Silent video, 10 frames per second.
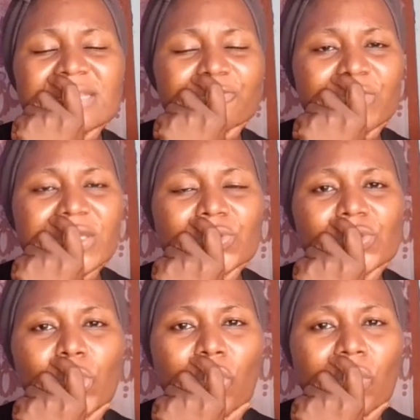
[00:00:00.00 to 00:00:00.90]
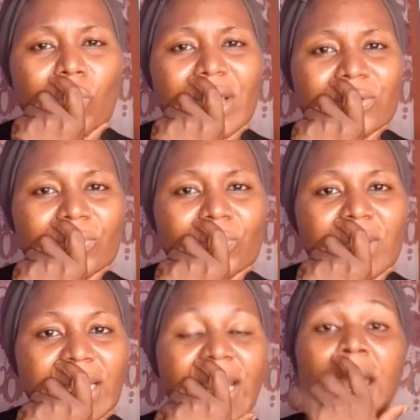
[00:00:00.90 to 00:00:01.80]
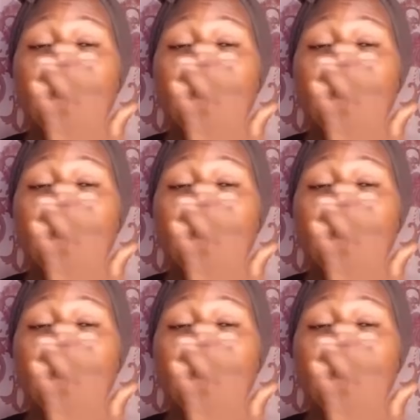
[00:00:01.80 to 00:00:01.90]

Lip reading: If we could talk one-on-one,